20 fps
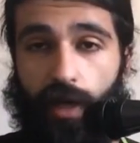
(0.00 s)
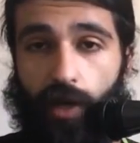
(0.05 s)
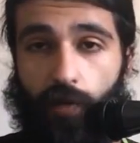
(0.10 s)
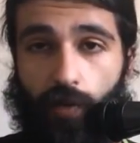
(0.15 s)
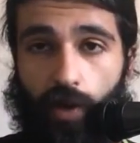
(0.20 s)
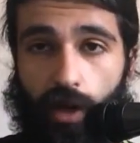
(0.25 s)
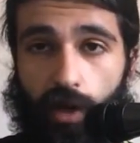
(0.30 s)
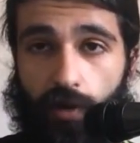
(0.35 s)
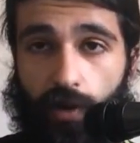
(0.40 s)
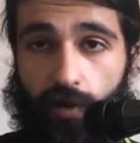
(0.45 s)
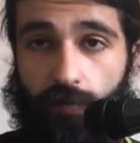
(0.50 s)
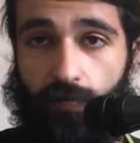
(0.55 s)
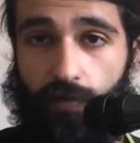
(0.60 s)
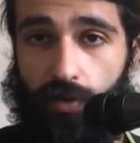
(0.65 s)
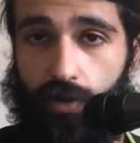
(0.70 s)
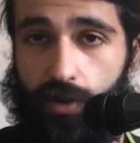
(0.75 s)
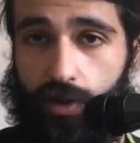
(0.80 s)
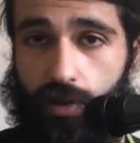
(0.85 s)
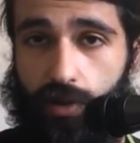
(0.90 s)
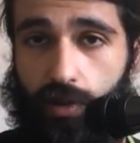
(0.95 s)
Anyway, at
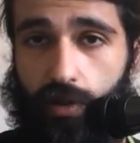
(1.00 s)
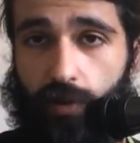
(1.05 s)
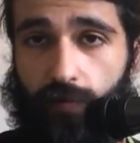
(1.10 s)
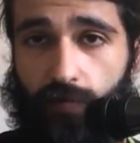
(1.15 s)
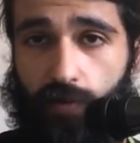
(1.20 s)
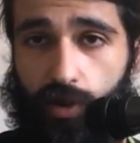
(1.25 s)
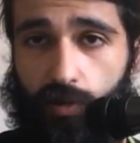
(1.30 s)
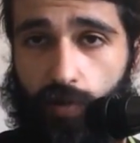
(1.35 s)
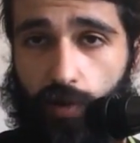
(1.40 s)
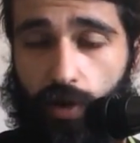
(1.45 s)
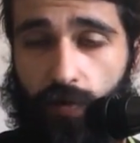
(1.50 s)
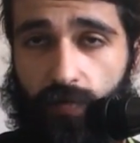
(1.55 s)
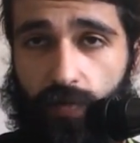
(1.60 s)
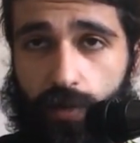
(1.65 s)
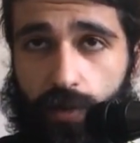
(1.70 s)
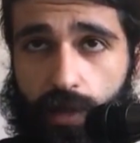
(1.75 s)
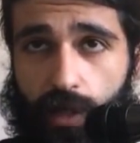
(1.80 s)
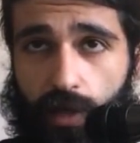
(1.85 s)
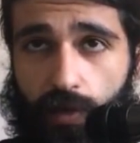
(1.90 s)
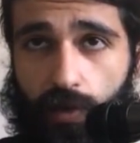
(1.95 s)
first, the first part of
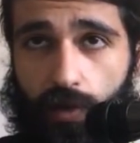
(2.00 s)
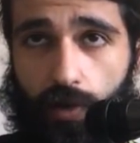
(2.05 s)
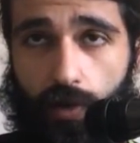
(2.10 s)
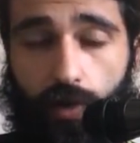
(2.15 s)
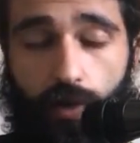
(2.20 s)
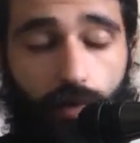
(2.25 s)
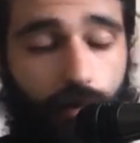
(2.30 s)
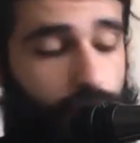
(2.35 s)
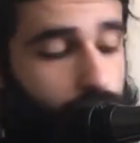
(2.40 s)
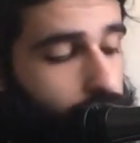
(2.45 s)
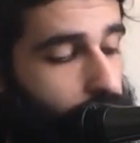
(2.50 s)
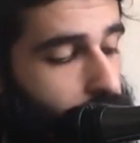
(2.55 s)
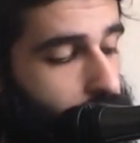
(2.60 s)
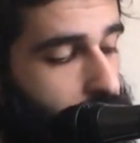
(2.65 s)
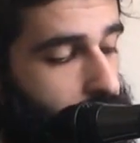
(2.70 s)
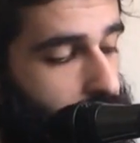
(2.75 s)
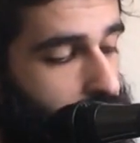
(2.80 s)
this is going to go.